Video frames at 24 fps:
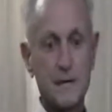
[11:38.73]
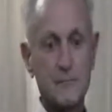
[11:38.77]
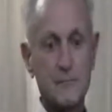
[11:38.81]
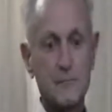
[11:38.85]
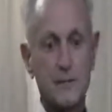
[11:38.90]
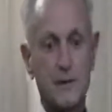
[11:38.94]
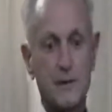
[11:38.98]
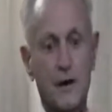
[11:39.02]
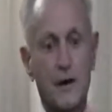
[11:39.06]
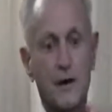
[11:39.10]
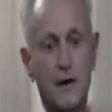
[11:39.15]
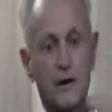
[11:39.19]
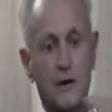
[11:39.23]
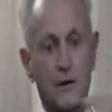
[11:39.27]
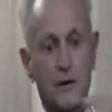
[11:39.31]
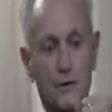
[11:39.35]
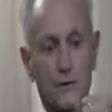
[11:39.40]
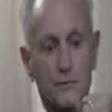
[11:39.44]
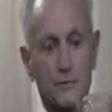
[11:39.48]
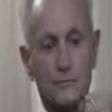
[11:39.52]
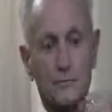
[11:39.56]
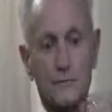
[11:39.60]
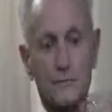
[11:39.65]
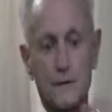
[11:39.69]
but
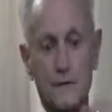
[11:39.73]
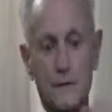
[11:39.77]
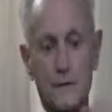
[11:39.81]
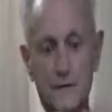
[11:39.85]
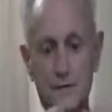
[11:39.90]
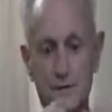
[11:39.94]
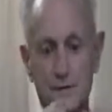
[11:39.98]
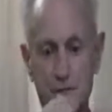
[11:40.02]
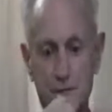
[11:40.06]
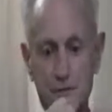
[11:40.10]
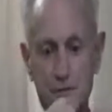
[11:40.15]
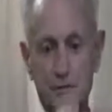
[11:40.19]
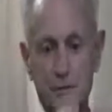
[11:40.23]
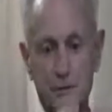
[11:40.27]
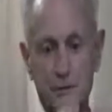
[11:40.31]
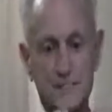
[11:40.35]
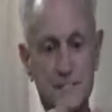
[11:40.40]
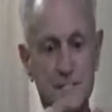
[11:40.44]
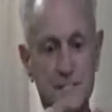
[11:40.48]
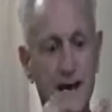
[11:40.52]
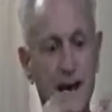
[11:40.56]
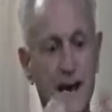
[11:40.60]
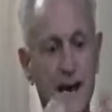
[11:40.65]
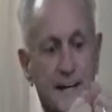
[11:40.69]
her
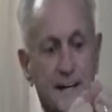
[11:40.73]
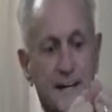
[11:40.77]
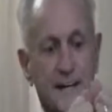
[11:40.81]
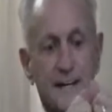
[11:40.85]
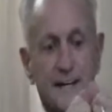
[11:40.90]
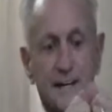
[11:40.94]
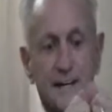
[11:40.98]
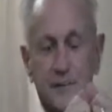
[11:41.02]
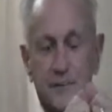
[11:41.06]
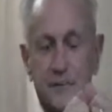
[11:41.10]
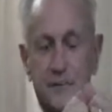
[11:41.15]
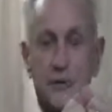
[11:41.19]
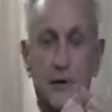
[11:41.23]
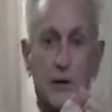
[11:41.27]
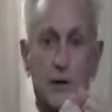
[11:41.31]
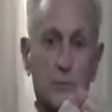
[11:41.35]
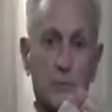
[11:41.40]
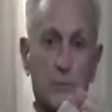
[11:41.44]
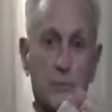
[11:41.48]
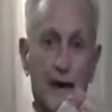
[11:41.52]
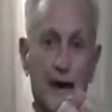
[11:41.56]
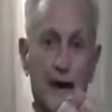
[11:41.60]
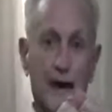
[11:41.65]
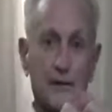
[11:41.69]
uterus had adhered to her
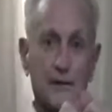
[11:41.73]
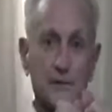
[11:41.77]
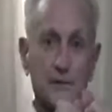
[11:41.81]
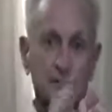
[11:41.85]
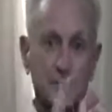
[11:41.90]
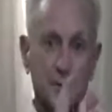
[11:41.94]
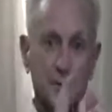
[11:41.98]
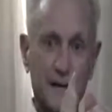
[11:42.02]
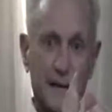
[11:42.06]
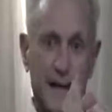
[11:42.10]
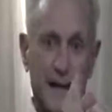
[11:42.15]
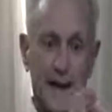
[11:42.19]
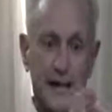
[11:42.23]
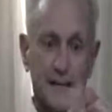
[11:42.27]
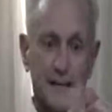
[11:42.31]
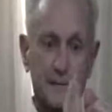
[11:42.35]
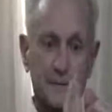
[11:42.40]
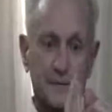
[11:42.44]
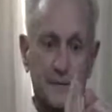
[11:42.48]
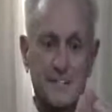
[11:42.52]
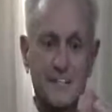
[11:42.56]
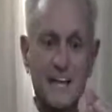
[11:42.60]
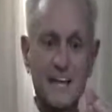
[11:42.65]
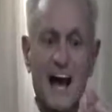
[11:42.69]
bladder, so it had to
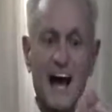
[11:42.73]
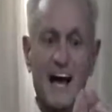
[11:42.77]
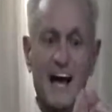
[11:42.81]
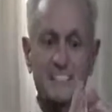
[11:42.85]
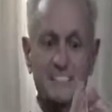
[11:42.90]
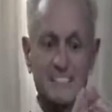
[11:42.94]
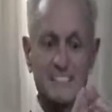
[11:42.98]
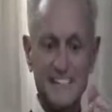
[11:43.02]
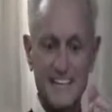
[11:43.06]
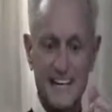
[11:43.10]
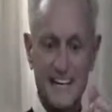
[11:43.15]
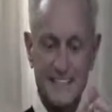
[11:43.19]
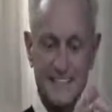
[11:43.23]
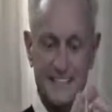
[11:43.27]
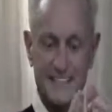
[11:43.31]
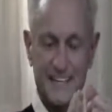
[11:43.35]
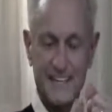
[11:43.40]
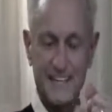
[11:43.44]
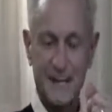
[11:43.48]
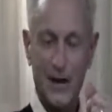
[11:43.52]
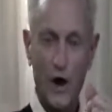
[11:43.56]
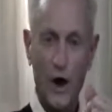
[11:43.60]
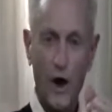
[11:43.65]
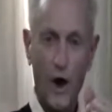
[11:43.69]
be
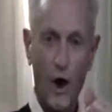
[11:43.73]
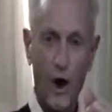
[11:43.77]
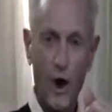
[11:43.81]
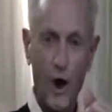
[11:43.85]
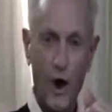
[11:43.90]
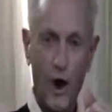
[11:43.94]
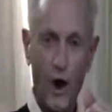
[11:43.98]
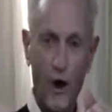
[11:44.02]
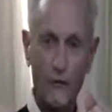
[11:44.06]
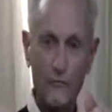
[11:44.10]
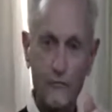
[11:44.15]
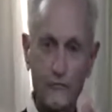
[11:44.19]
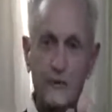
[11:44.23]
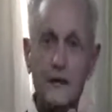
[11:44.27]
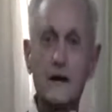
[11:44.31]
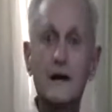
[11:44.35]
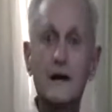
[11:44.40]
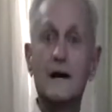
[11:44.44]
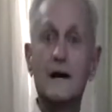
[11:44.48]
dissected off